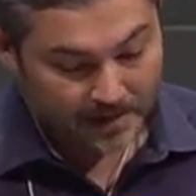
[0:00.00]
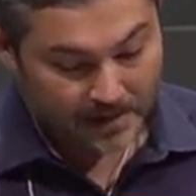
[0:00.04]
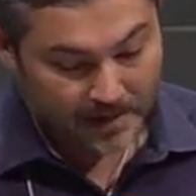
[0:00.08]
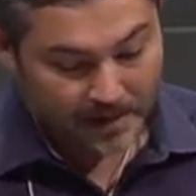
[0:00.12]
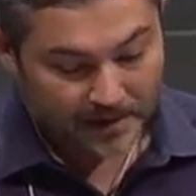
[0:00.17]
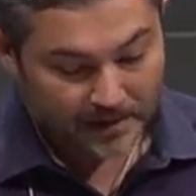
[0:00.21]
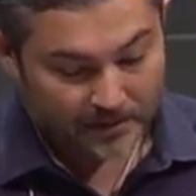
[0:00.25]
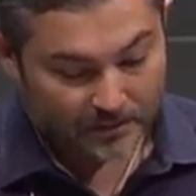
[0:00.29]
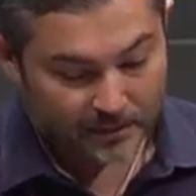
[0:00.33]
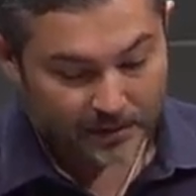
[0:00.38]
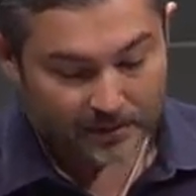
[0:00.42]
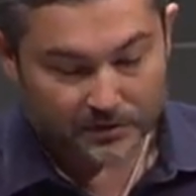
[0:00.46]

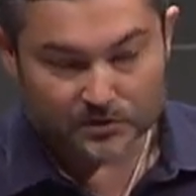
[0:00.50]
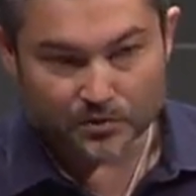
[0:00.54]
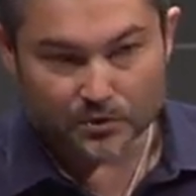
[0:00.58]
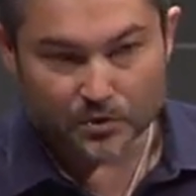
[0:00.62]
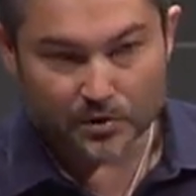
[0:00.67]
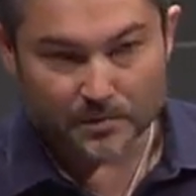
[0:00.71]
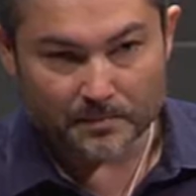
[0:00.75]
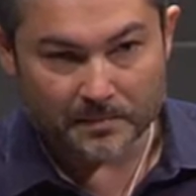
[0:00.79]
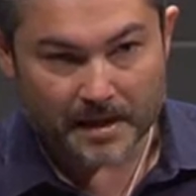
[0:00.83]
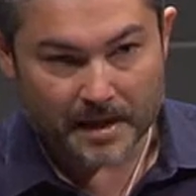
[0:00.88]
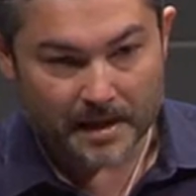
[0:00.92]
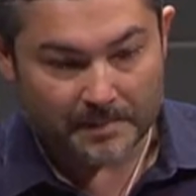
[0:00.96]
And then we're going to talk
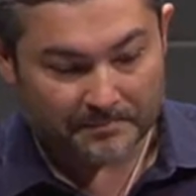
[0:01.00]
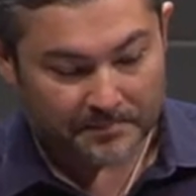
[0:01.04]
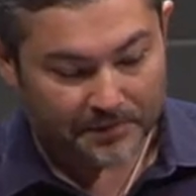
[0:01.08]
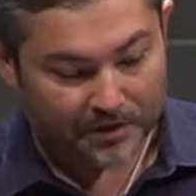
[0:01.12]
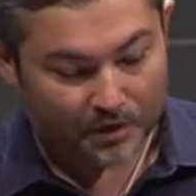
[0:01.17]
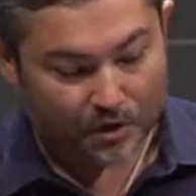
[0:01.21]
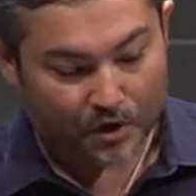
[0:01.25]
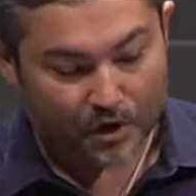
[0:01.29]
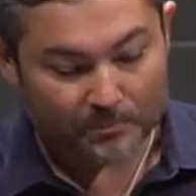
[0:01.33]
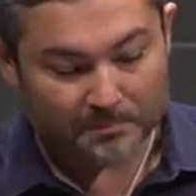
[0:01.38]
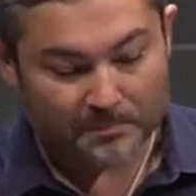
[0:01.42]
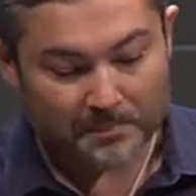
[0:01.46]
about
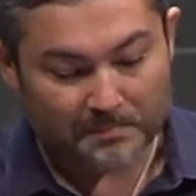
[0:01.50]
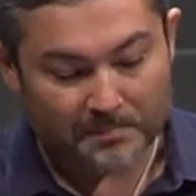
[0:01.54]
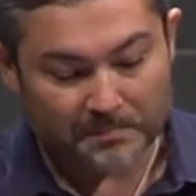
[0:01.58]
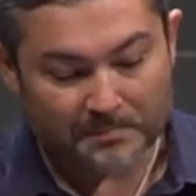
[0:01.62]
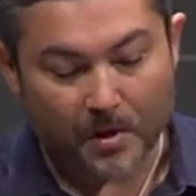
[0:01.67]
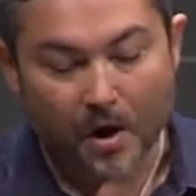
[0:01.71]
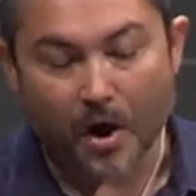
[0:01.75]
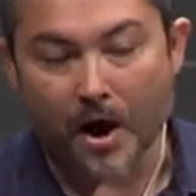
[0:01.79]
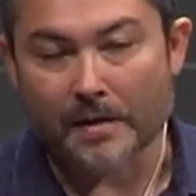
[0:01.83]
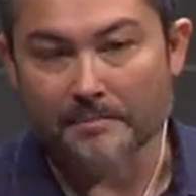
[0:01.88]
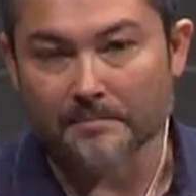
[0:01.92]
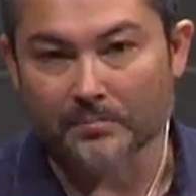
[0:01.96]
beyond
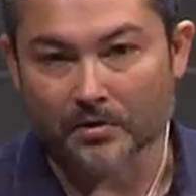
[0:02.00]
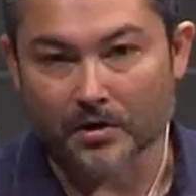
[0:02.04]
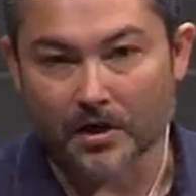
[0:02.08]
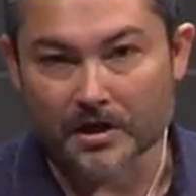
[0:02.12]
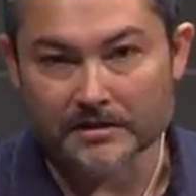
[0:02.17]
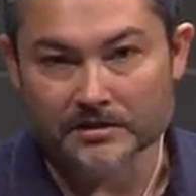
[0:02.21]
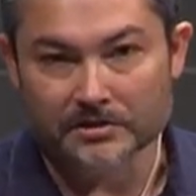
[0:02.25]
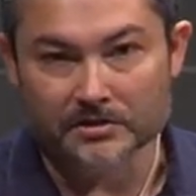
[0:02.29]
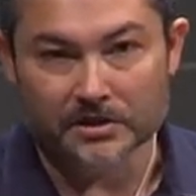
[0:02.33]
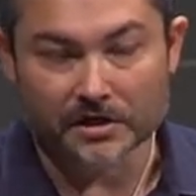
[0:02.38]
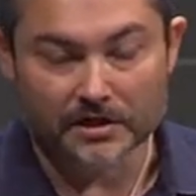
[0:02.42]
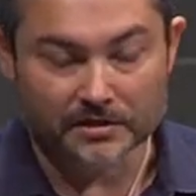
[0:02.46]

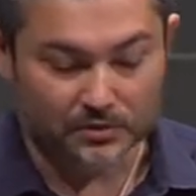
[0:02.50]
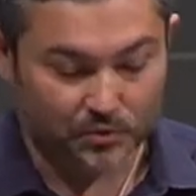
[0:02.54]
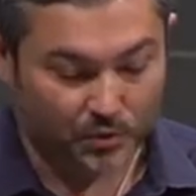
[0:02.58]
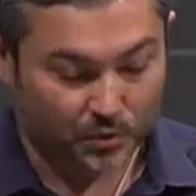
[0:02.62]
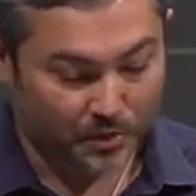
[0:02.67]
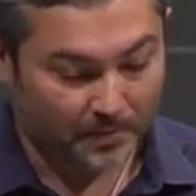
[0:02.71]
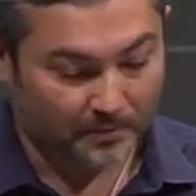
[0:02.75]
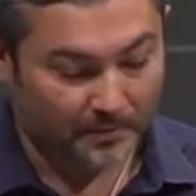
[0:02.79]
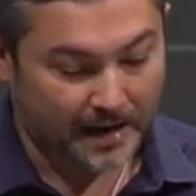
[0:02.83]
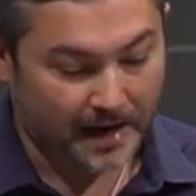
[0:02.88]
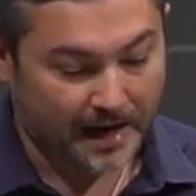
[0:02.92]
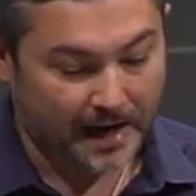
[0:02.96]
pipelines, talk
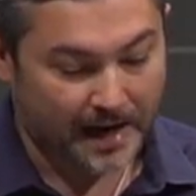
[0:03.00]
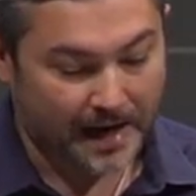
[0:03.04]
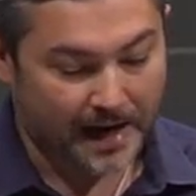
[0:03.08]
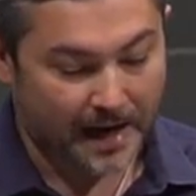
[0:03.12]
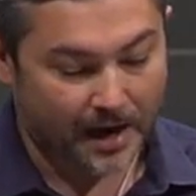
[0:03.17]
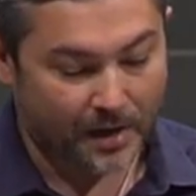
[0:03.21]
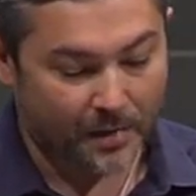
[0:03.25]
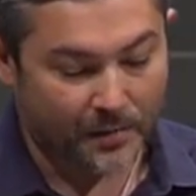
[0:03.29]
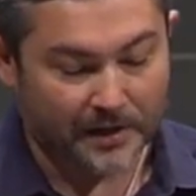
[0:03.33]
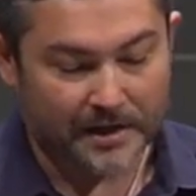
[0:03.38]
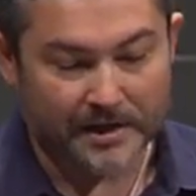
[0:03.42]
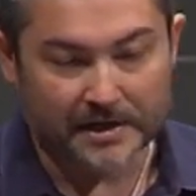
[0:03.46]
about
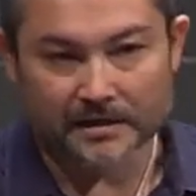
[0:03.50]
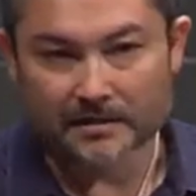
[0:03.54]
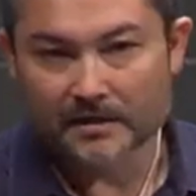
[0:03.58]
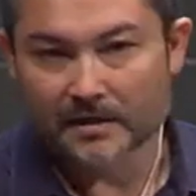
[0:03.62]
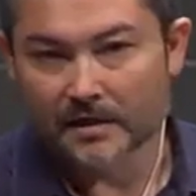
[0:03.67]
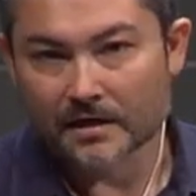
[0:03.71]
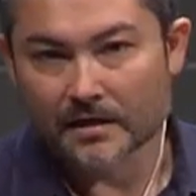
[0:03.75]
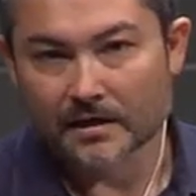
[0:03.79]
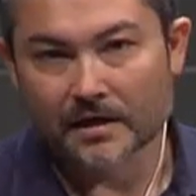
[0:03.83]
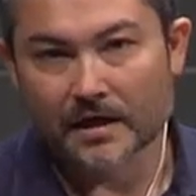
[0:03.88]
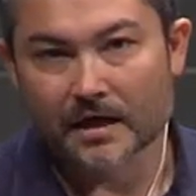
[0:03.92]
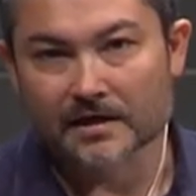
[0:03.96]
how we
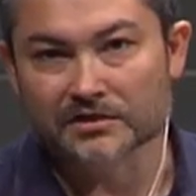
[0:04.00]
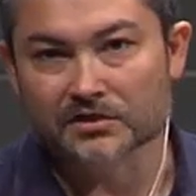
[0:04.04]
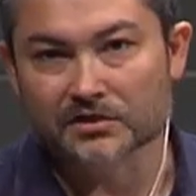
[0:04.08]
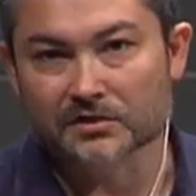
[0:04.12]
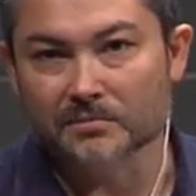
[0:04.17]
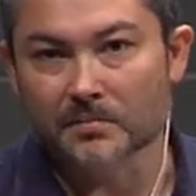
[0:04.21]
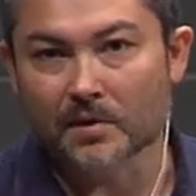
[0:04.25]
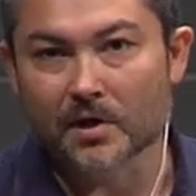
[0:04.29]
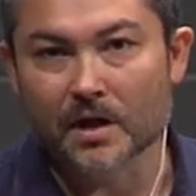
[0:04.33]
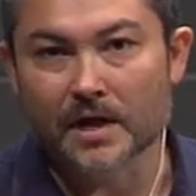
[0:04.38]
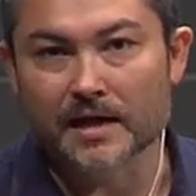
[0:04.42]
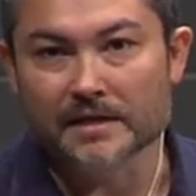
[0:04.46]

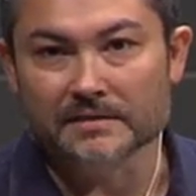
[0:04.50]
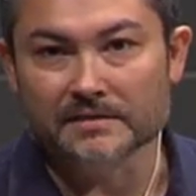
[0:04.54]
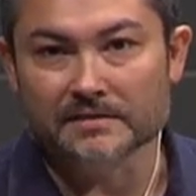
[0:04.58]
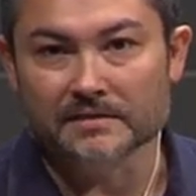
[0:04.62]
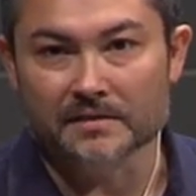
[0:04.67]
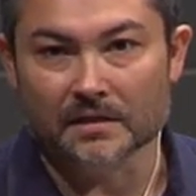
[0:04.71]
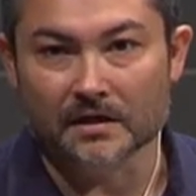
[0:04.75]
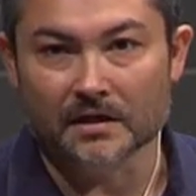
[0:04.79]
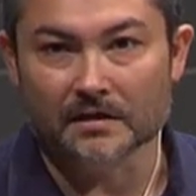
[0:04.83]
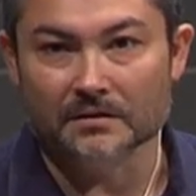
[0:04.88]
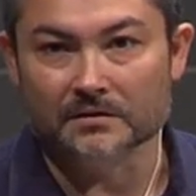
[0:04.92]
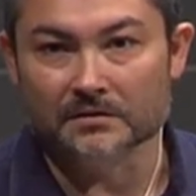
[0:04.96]
customize
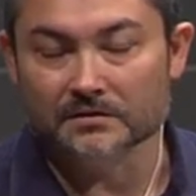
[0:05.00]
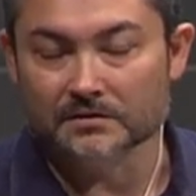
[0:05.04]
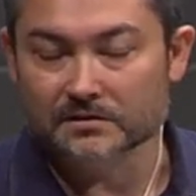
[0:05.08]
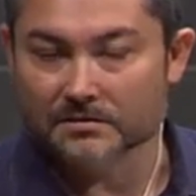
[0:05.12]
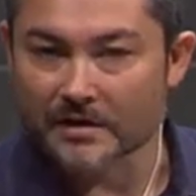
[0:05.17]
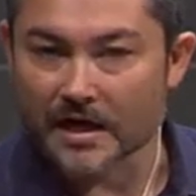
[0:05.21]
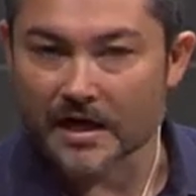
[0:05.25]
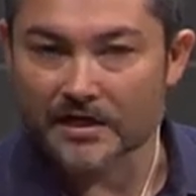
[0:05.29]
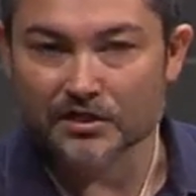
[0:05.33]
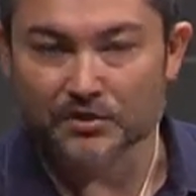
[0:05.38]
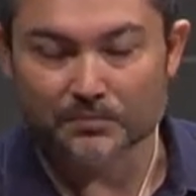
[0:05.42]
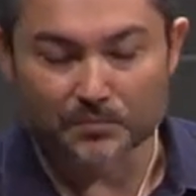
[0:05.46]

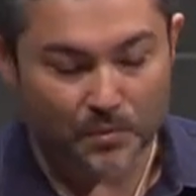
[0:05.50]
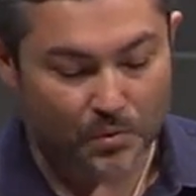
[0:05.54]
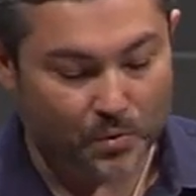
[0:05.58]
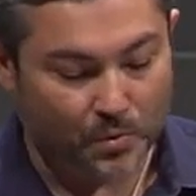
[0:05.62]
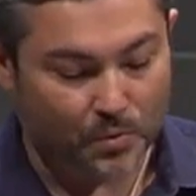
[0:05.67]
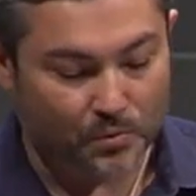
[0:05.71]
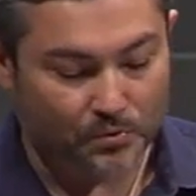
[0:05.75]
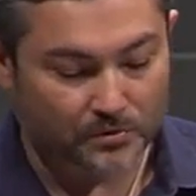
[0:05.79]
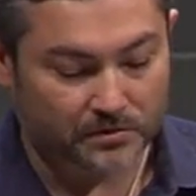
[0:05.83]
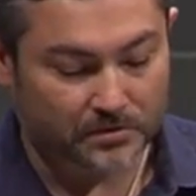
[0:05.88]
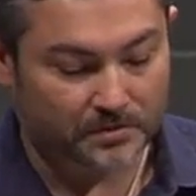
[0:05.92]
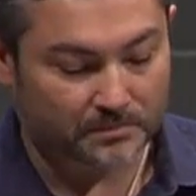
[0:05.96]

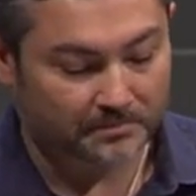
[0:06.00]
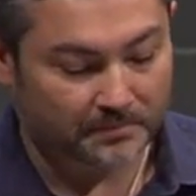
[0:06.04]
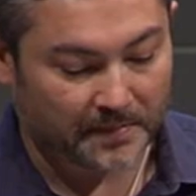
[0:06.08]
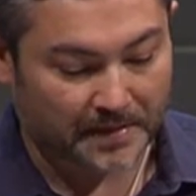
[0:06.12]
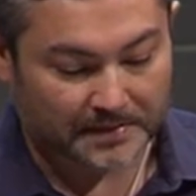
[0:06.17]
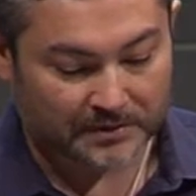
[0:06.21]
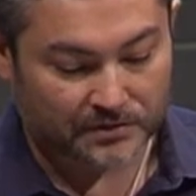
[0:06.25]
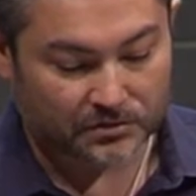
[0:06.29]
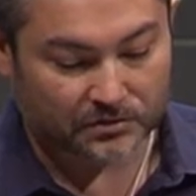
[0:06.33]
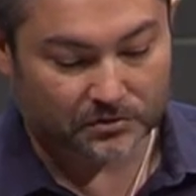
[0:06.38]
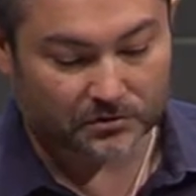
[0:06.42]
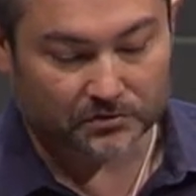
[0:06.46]
dashboards
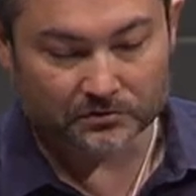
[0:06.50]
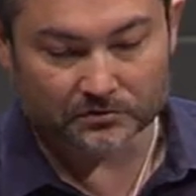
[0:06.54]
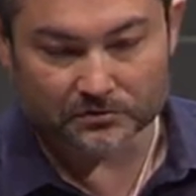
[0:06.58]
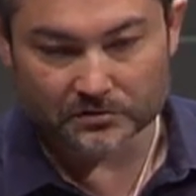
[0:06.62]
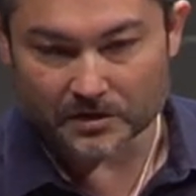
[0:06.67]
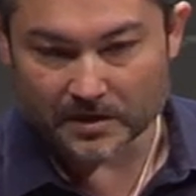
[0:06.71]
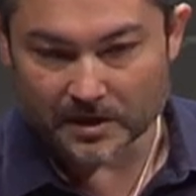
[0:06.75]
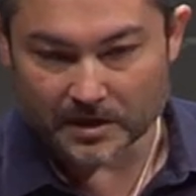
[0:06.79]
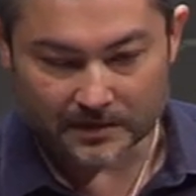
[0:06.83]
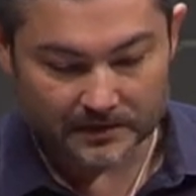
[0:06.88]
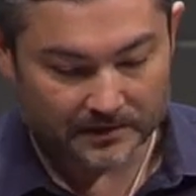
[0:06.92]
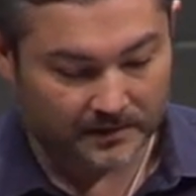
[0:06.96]
based on
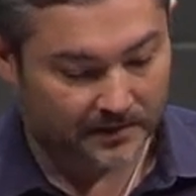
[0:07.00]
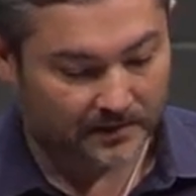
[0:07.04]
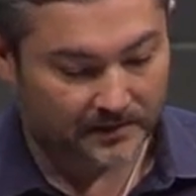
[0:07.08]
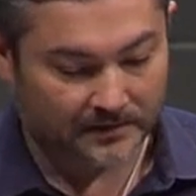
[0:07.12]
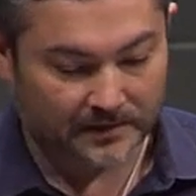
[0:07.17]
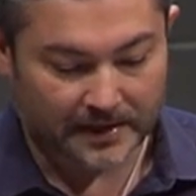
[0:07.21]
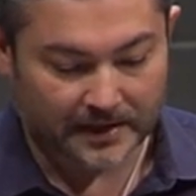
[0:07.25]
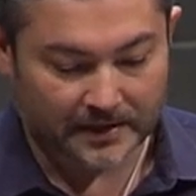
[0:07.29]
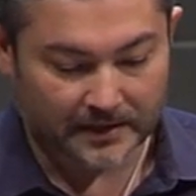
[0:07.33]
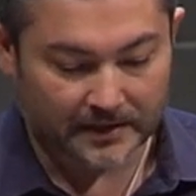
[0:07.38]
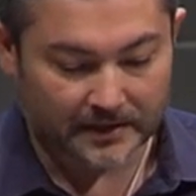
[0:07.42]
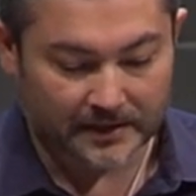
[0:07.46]

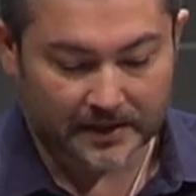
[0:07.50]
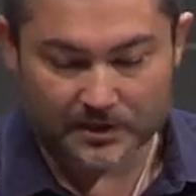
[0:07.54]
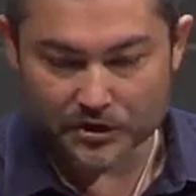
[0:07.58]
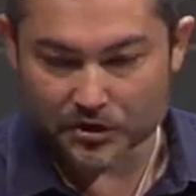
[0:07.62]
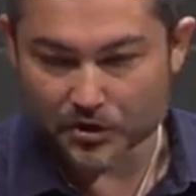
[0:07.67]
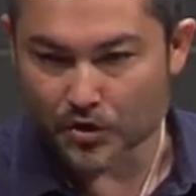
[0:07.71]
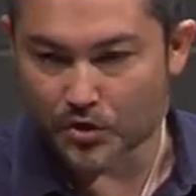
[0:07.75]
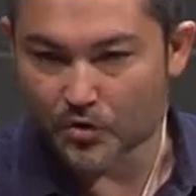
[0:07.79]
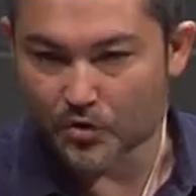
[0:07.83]
data that